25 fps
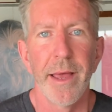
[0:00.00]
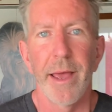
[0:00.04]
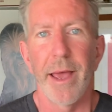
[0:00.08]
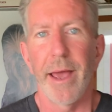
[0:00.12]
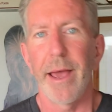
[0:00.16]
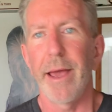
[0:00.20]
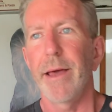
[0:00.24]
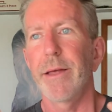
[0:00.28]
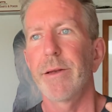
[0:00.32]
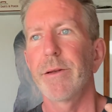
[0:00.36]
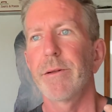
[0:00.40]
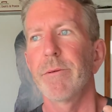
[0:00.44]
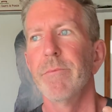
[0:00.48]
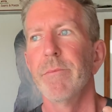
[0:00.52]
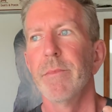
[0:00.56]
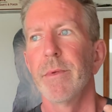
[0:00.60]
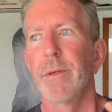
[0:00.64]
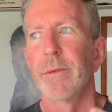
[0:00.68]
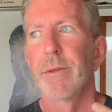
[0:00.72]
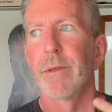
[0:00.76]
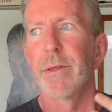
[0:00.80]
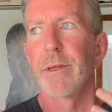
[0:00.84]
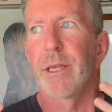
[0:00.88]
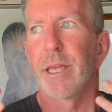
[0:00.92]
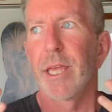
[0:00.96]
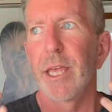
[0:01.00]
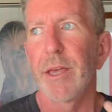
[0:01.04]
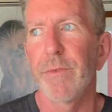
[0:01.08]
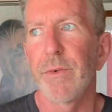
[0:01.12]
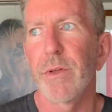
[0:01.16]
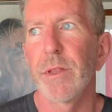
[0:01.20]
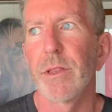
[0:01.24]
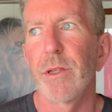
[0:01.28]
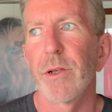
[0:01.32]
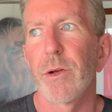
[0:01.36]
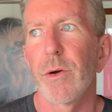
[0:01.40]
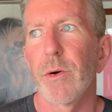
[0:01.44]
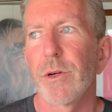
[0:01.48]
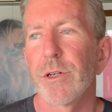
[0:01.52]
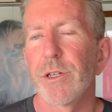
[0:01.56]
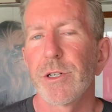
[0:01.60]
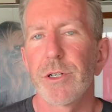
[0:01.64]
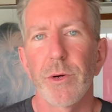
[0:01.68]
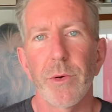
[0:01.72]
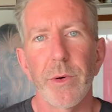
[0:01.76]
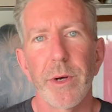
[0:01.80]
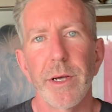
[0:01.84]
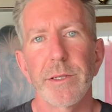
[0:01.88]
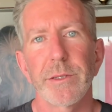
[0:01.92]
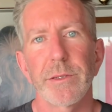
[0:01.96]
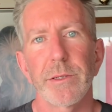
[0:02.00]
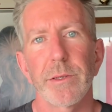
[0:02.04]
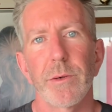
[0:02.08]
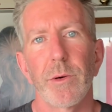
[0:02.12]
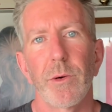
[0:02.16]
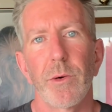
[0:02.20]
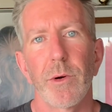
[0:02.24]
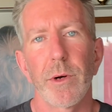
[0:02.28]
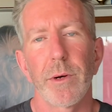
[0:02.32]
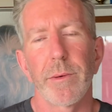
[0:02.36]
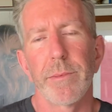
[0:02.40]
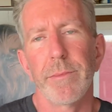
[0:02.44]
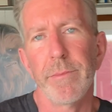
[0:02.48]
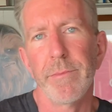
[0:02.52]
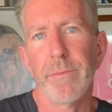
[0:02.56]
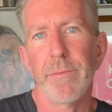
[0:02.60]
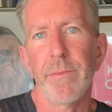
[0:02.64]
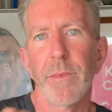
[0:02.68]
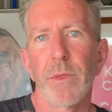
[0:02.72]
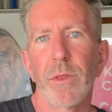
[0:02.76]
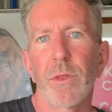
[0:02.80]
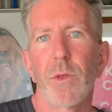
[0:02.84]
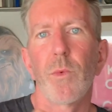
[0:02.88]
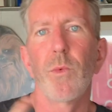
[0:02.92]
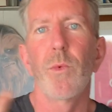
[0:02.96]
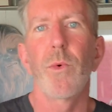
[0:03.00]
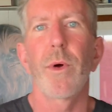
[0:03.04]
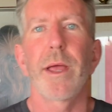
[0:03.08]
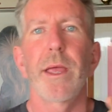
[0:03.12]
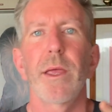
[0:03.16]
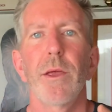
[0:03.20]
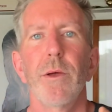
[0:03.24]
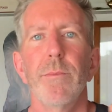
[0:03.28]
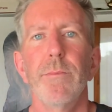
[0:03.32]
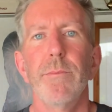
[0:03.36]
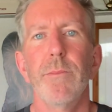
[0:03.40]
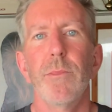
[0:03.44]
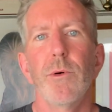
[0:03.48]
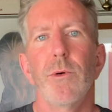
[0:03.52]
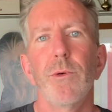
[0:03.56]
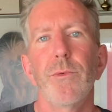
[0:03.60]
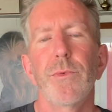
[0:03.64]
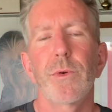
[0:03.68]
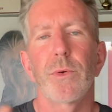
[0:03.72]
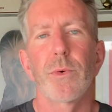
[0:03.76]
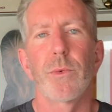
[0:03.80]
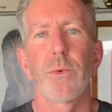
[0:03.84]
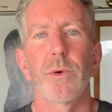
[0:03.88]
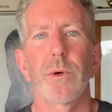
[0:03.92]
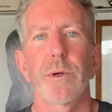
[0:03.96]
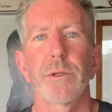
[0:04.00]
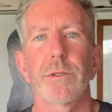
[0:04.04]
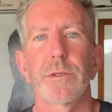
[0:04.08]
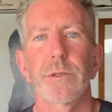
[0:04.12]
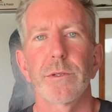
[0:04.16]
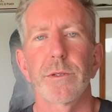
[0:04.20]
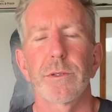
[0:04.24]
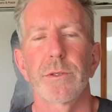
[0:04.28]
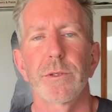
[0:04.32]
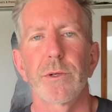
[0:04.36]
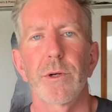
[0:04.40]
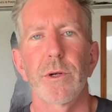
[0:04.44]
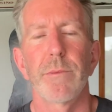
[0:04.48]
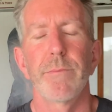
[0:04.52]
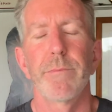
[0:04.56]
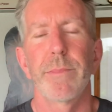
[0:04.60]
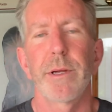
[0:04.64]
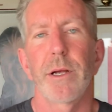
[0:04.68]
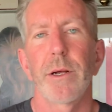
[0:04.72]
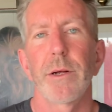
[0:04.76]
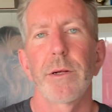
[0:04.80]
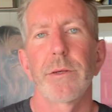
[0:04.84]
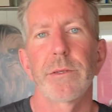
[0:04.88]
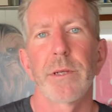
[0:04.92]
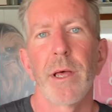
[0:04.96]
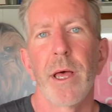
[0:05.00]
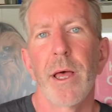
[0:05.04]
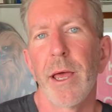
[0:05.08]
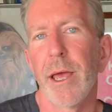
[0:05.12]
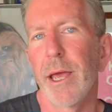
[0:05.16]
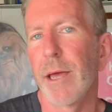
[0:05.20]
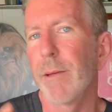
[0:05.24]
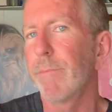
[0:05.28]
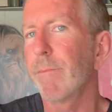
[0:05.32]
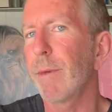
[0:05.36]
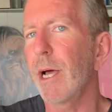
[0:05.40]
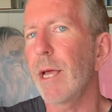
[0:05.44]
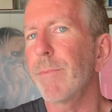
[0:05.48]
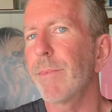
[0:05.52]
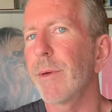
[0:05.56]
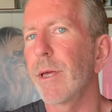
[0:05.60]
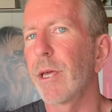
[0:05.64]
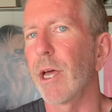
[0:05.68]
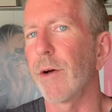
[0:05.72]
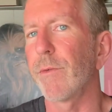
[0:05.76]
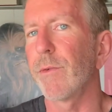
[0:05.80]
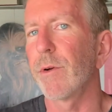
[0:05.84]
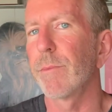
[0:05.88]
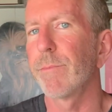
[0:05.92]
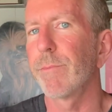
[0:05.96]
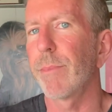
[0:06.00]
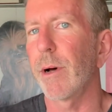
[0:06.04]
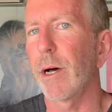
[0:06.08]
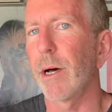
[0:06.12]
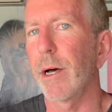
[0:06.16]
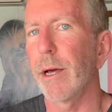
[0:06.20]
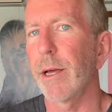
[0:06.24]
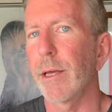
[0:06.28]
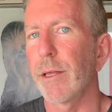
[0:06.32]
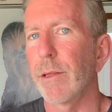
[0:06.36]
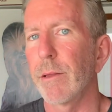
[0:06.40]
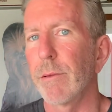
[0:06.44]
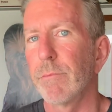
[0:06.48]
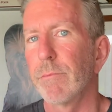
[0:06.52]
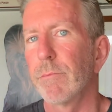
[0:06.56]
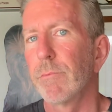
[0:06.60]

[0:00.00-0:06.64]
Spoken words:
And given your choice or the way you move towards certain beers, it might be governed by